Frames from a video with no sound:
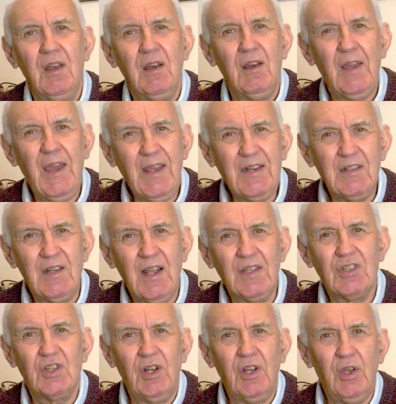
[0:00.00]
I hadn't
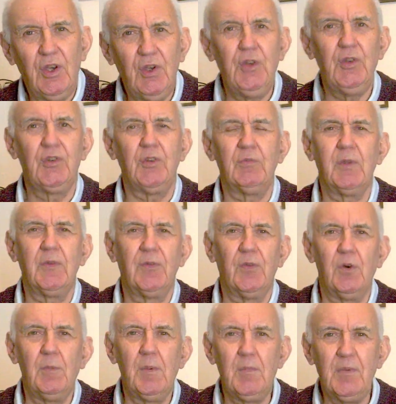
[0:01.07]
actually heard of
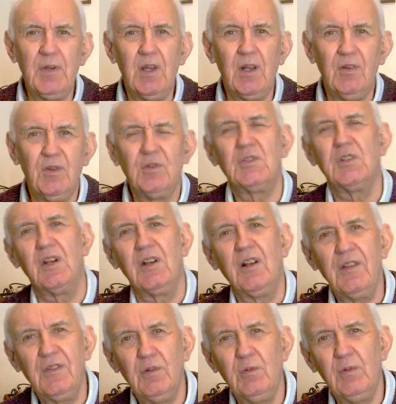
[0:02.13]
before, but when I looked at it,
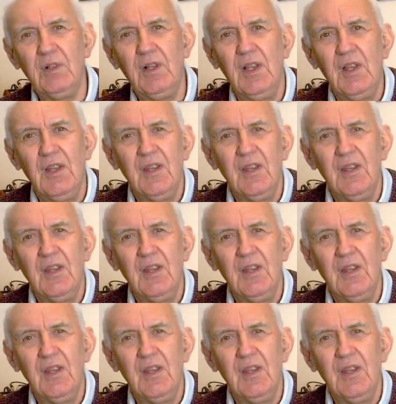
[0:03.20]
I thought, well,